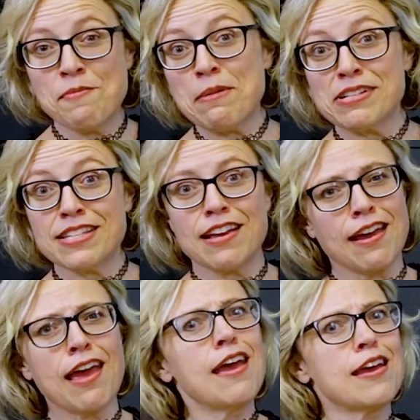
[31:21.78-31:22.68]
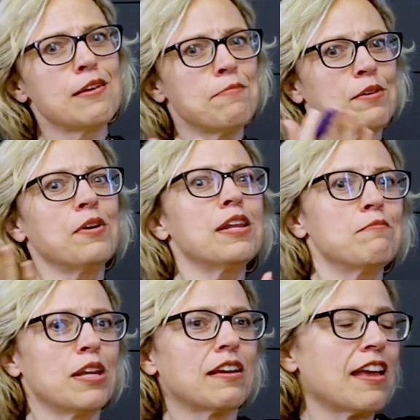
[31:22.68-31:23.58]
You may be saying, hey, but wait a
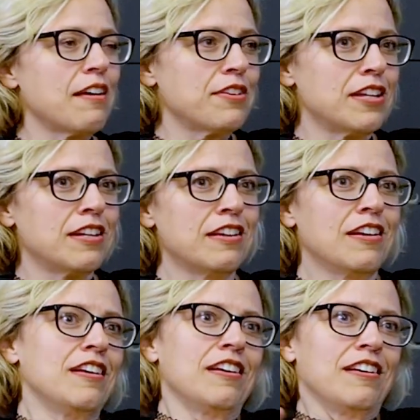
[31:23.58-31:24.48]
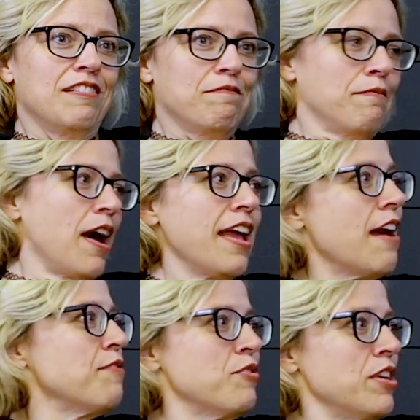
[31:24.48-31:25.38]
minute, Kevin, I
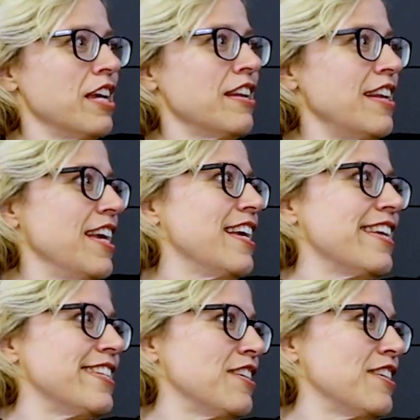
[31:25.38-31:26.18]
have unique needs.